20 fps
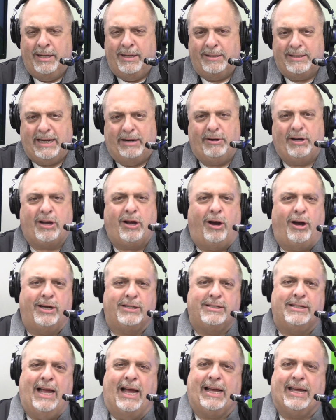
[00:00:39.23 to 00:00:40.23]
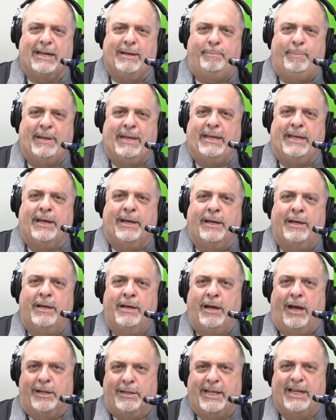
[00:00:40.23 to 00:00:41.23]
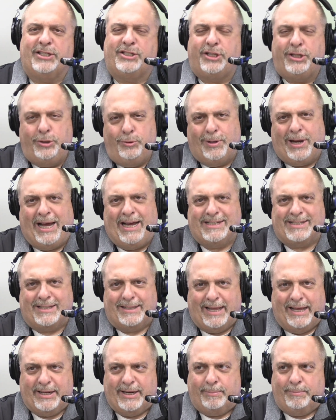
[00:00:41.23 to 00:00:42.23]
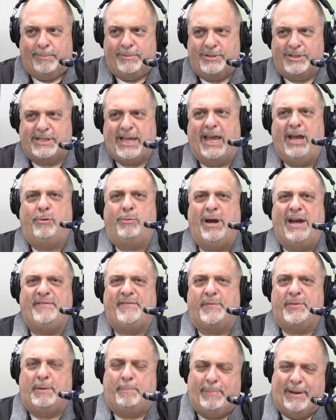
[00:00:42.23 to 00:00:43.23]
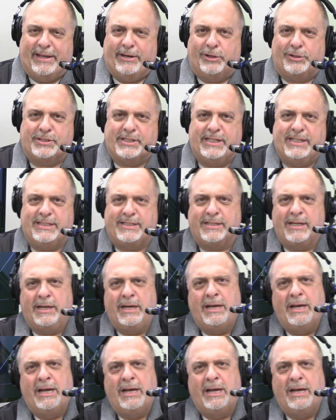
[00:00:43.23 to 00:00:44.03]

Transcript: Derek Carr is not going to beat you unless you guys let him. Stay away from the penalties.